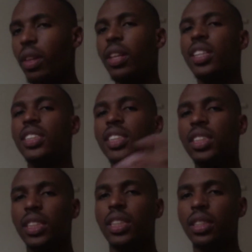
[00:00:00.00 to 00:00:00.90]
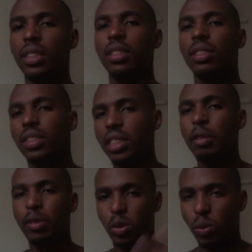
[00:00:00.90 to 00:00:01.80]
There's this kid, his
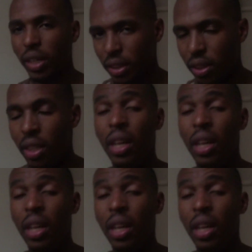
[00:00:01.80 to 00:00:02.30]
name is Swazi.